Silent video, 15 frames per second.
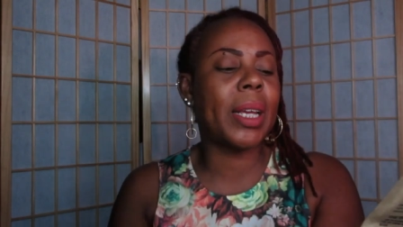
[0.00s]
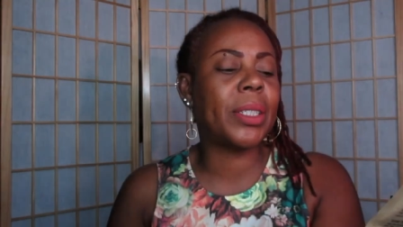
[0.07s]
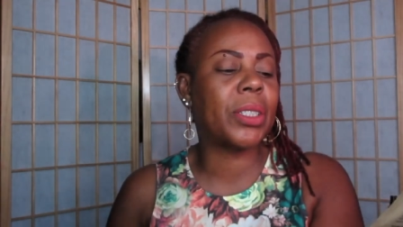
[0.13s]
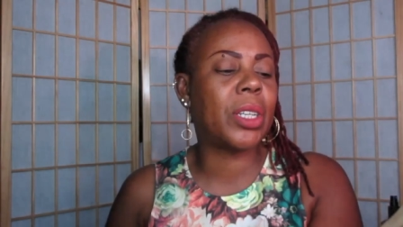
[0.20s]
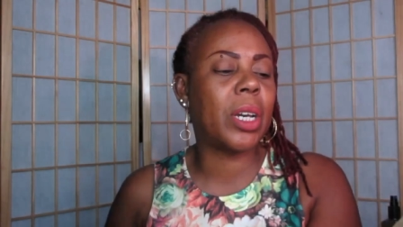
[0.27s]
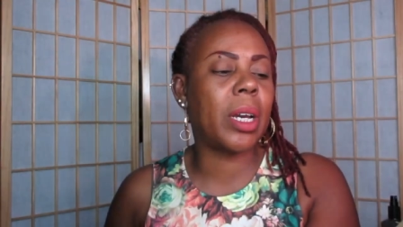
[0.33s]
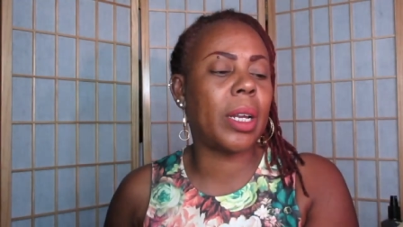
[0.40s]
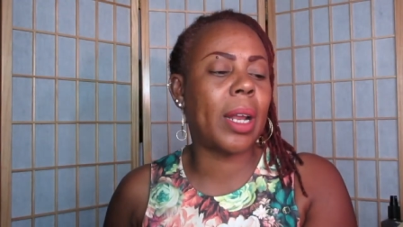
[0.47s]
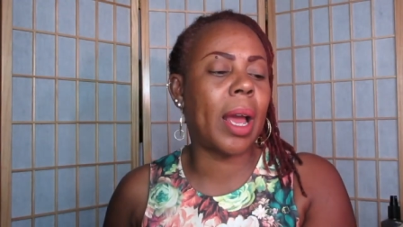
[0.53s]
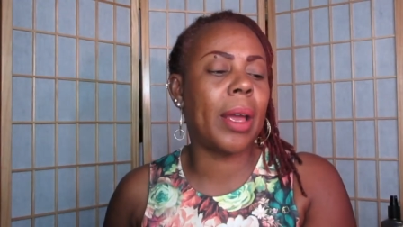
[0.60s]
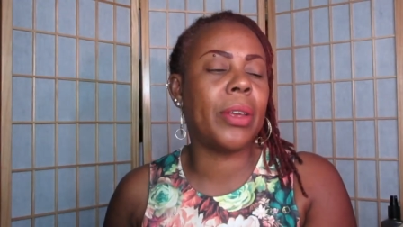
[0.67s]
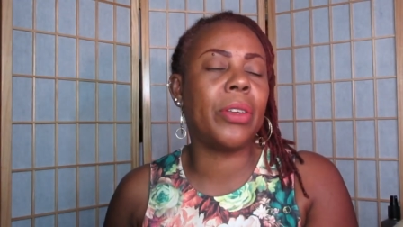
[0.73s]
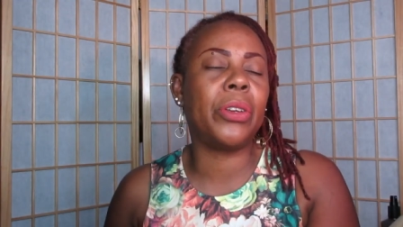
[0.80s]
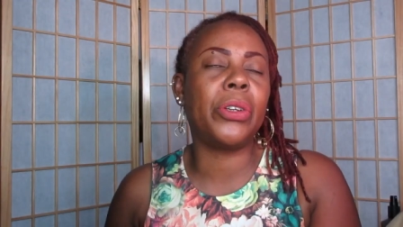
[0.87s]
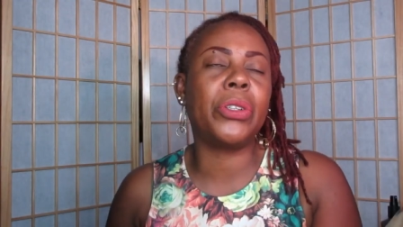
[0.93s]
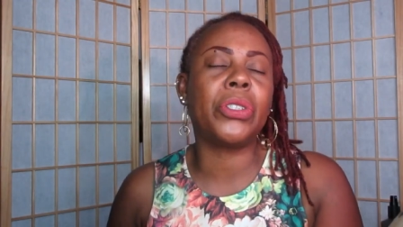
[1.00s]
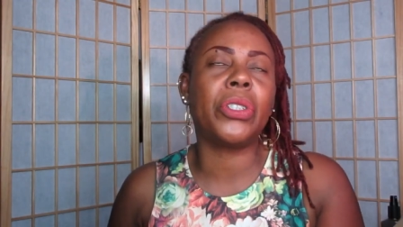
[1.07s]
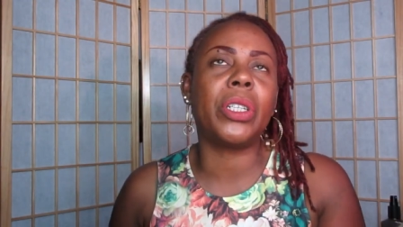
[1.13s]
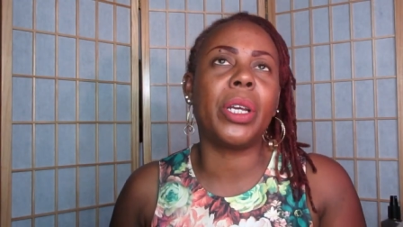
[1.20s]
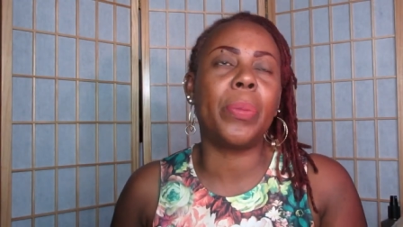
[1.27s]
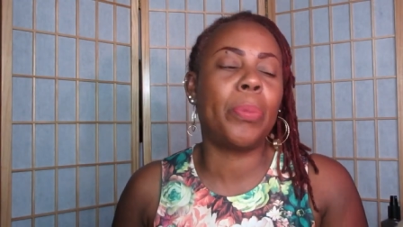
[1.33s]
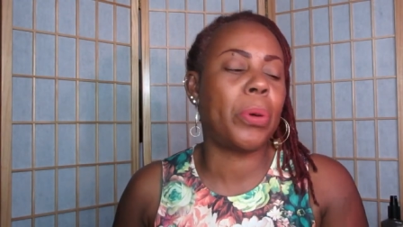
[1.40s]
tastes good. I
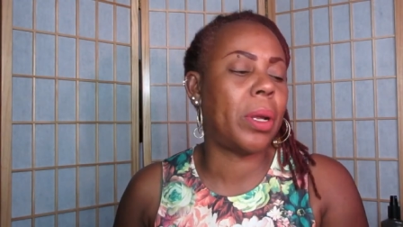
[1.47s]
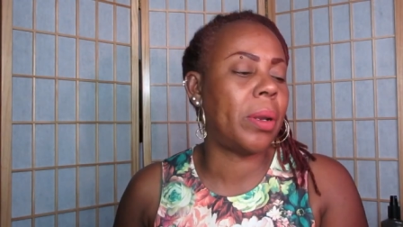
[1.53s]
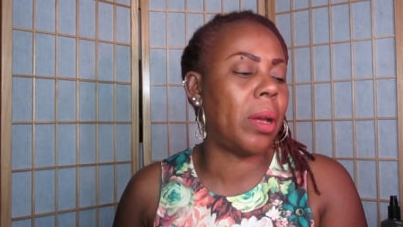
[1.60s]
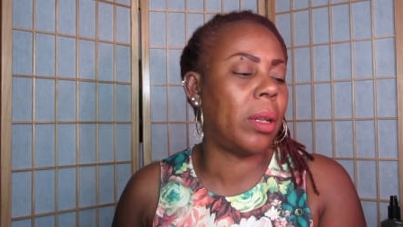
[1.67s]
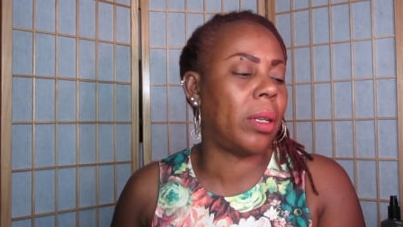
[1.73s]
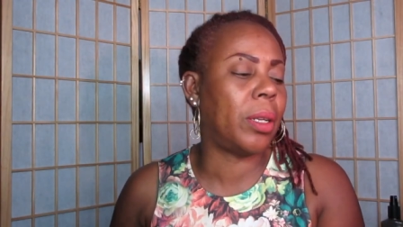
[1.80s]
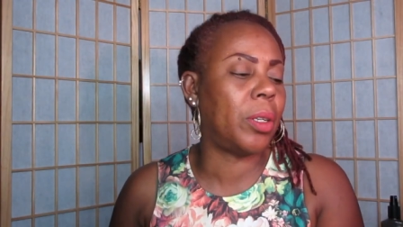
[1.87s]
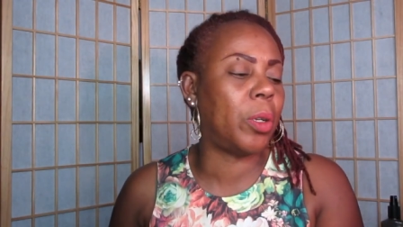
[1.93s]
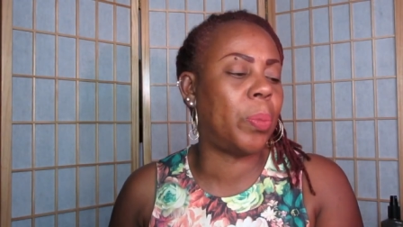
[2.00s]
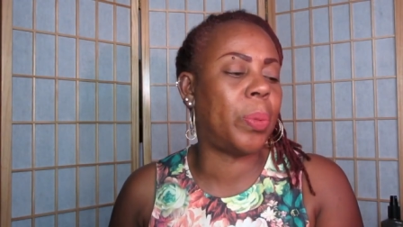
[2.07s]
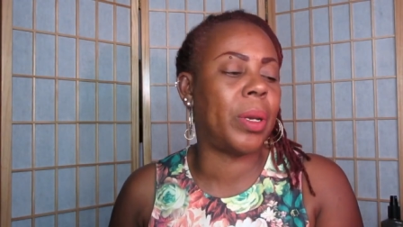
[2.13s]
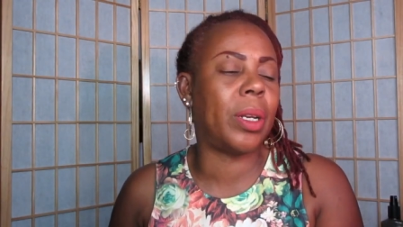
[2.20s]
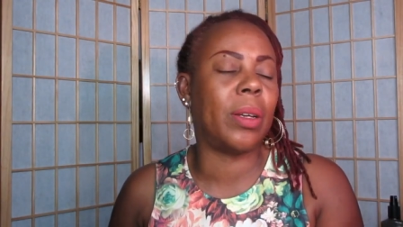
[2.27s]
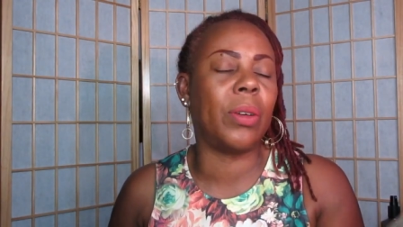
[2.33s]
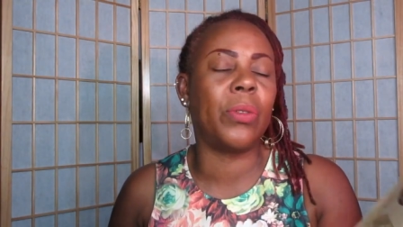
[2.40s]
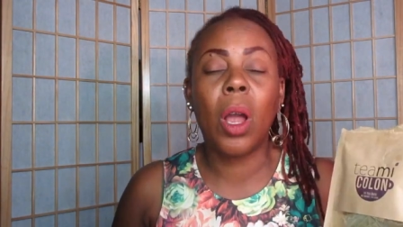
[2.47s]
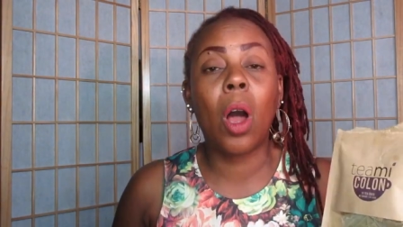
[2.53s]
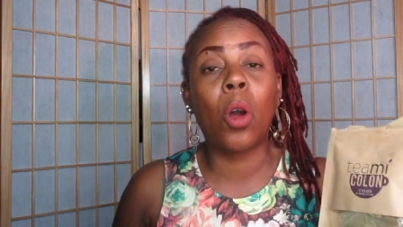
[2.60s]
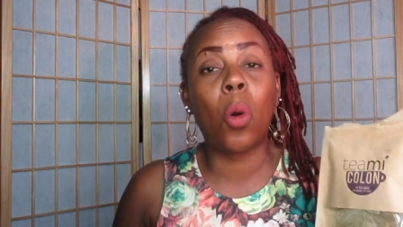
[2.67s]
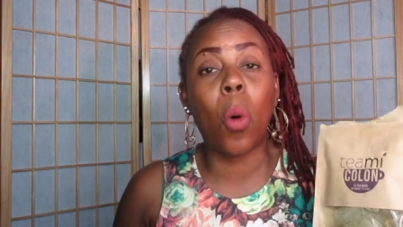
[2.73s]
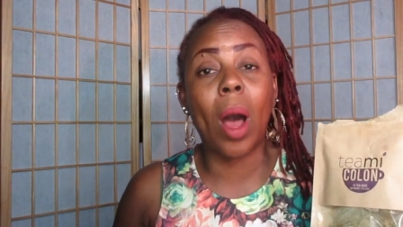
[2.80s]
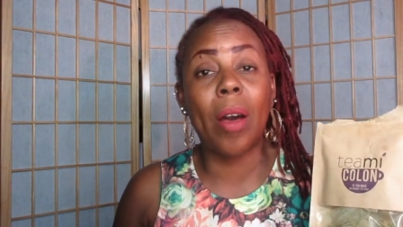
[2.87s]
usually put a little bit of
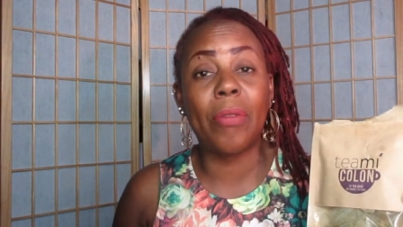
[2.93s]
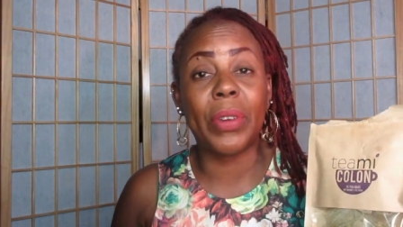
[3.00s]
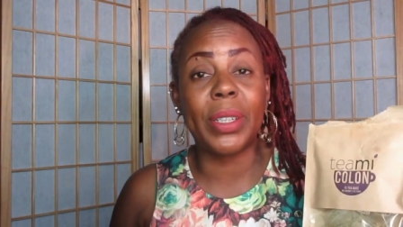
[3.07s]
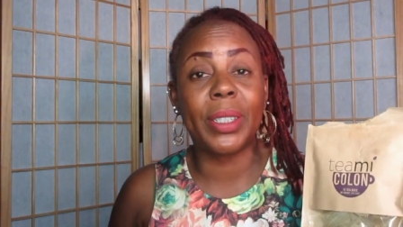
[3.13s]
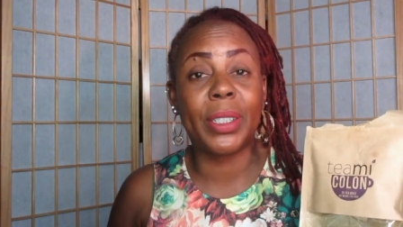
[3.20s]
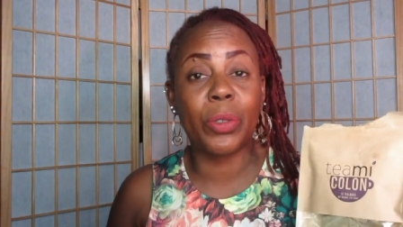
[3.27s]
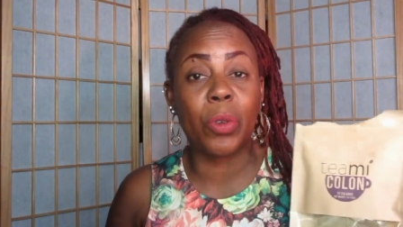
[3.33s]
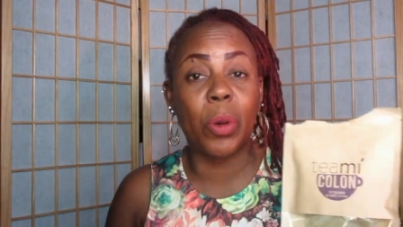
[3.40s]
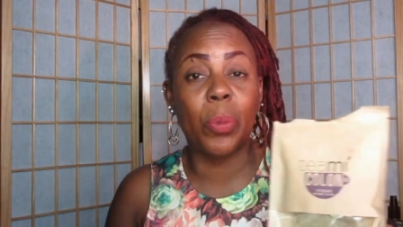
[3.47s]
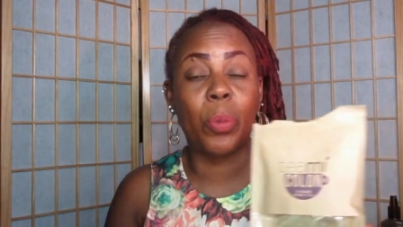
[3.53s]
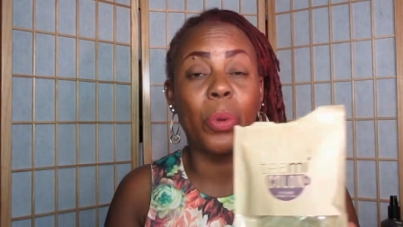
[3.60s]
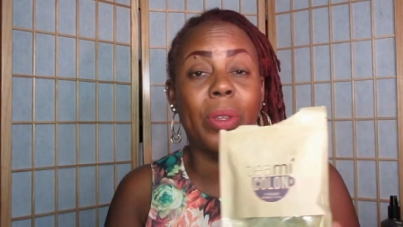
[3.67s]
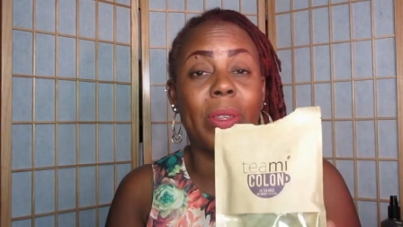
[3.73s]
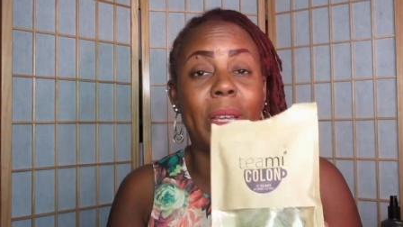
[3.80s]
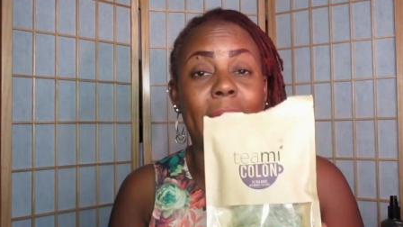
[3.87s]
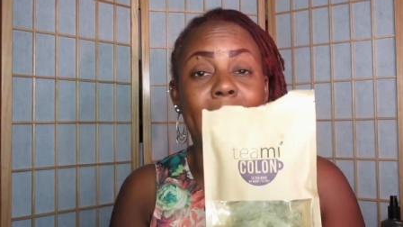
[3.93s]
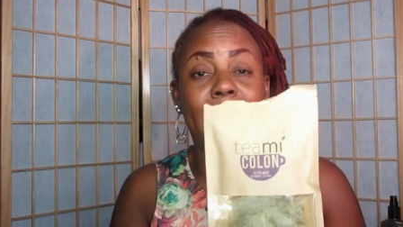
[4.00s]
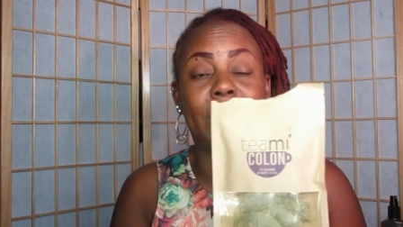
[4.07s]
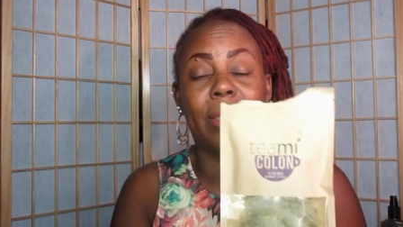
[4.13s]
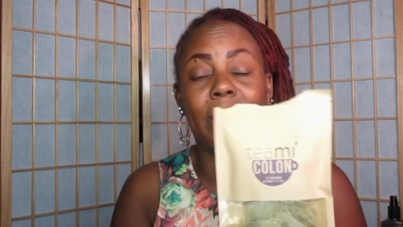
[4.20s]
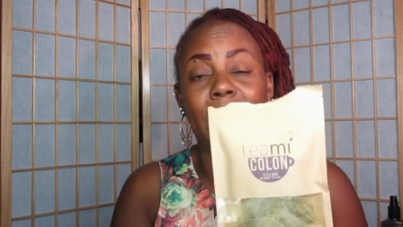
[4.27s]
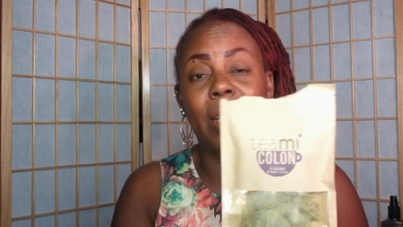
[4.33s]
agave syrup with
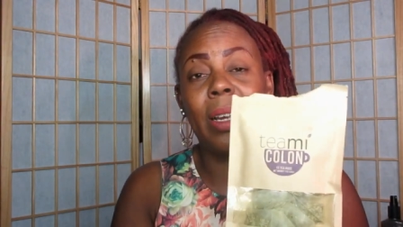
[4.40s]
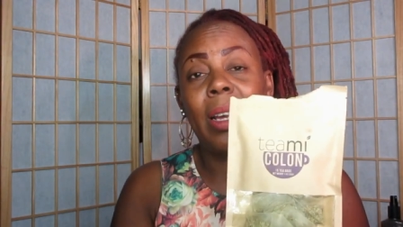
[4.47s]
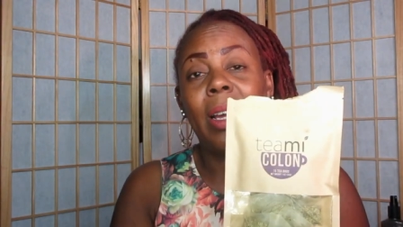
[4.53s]
this,